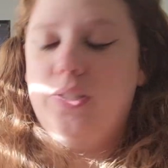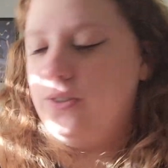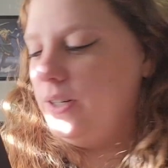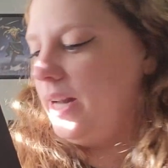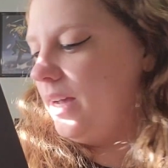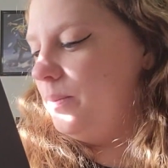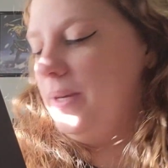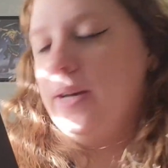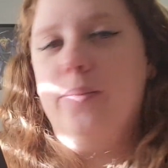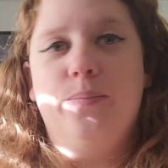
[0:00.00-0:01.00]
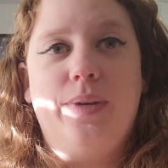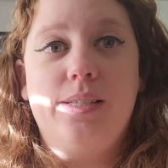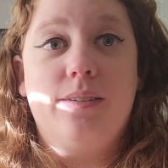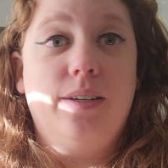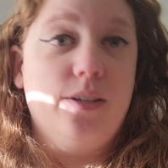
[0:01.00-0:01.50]
learn how to become
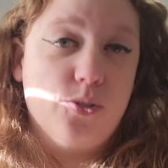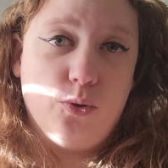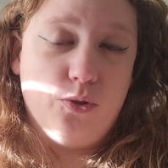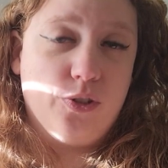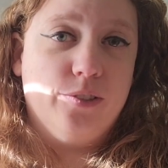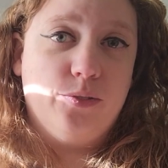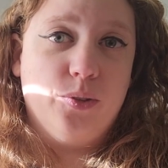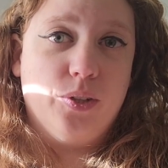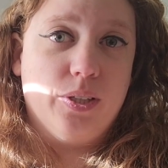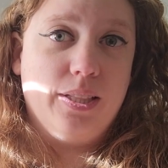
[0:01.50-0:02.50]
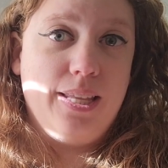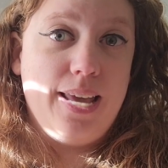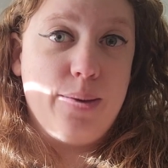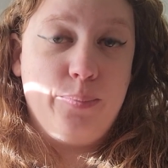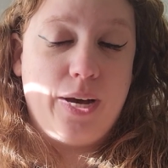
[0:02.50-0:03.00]
basically a soldier for the
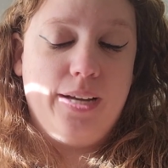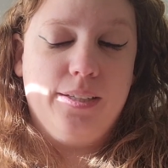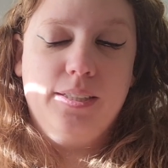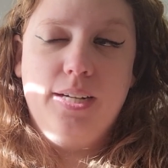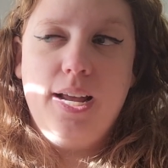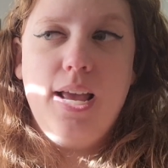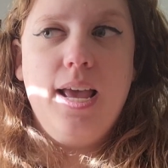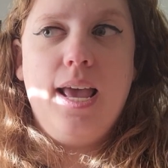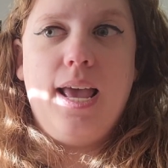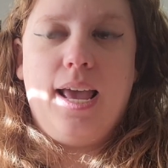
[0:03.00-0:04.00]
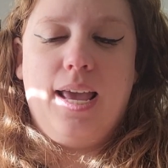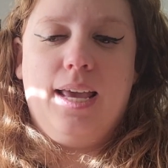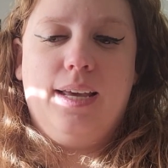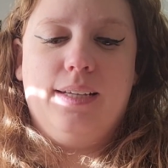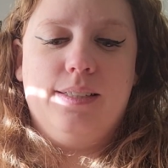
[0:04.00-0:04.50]
Empire.
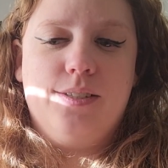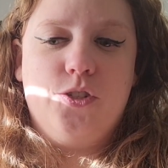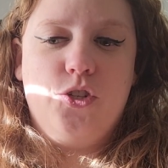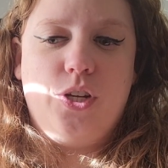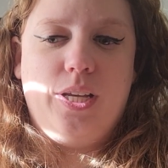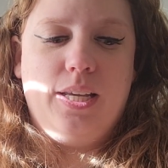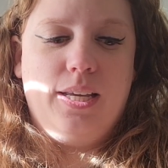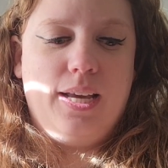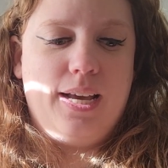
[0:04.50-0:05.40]
And she's